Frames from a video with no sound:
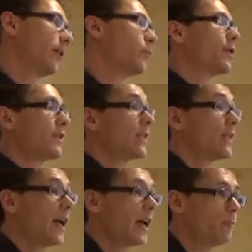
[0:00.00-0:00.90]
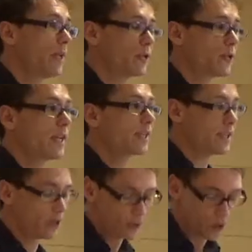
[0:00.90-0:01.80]
a presented element, so next
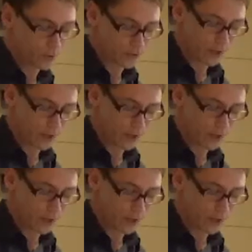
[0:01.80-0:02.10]
year we hope to